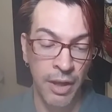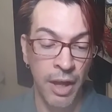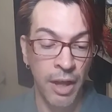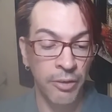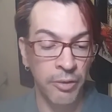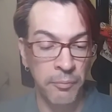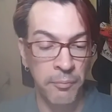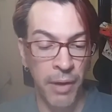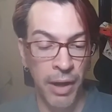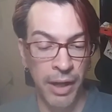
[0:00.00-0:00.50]

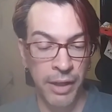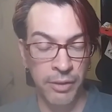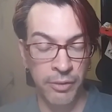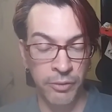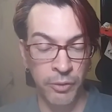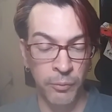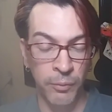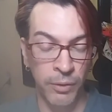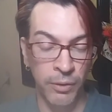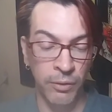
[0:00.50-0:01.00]
The mind and
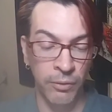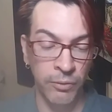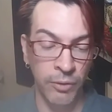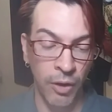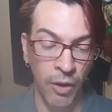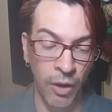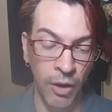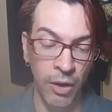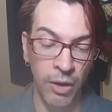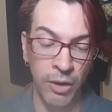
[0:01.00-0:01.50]
the world
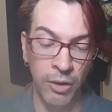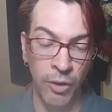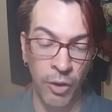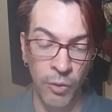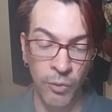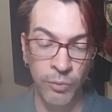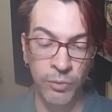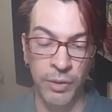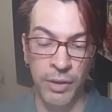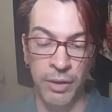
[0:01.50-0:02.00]
are
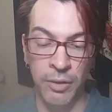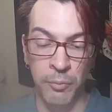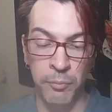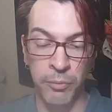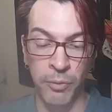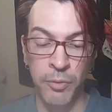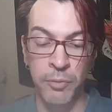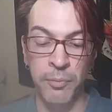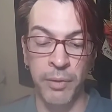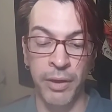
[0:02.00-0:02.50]
only the
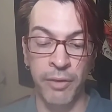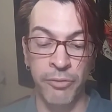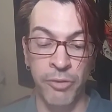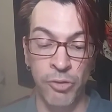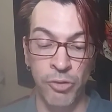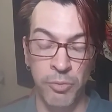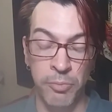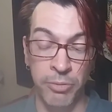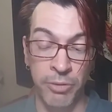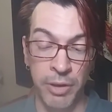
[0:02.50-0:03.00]
blooming of the
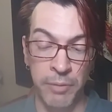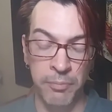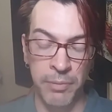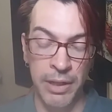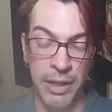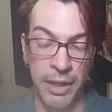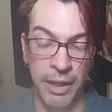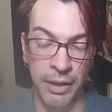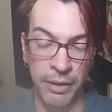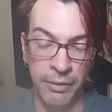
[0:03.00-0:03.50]
Supreme
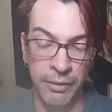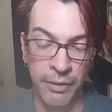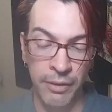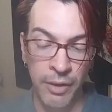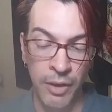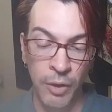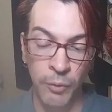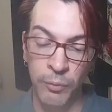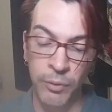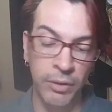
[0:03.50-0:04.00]
Being.
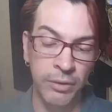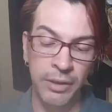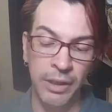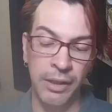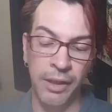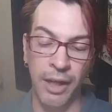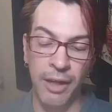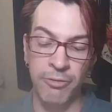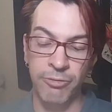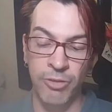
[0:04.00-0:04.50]
Worldly
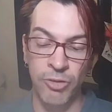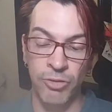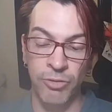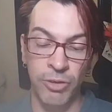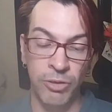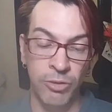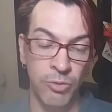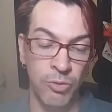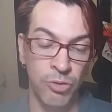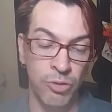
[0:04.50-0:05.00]
life is
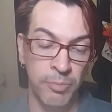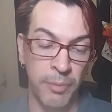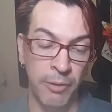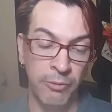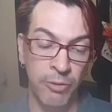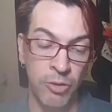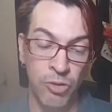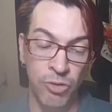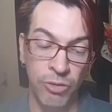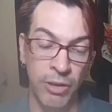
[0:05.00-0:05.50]
reduced by
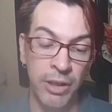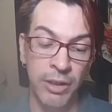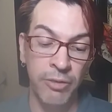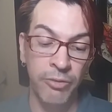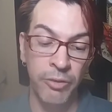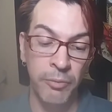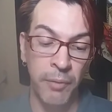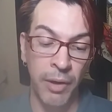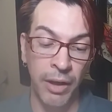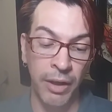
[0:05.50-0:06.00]
restraint of
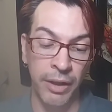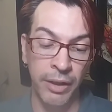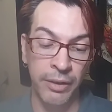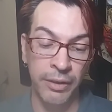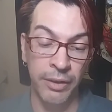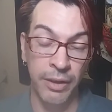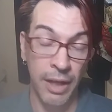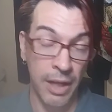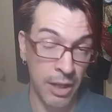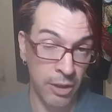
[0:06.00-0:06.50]
the mind
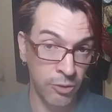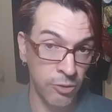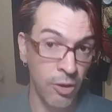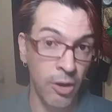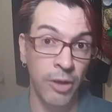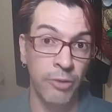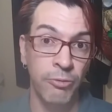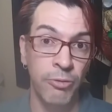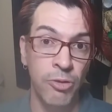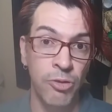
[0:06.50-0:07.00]
and
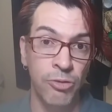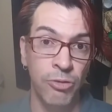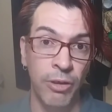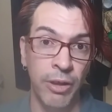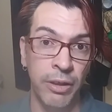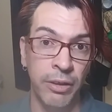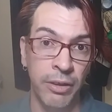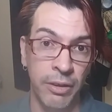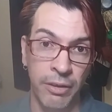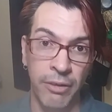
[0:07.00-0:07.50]

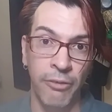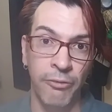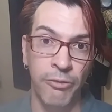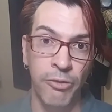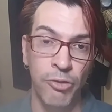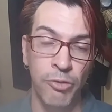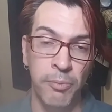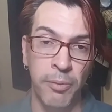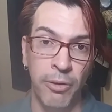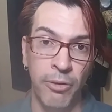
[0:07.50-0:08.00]
non-restraint of
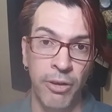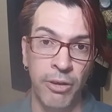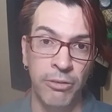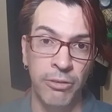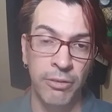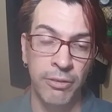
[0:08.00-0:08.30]
the spirit.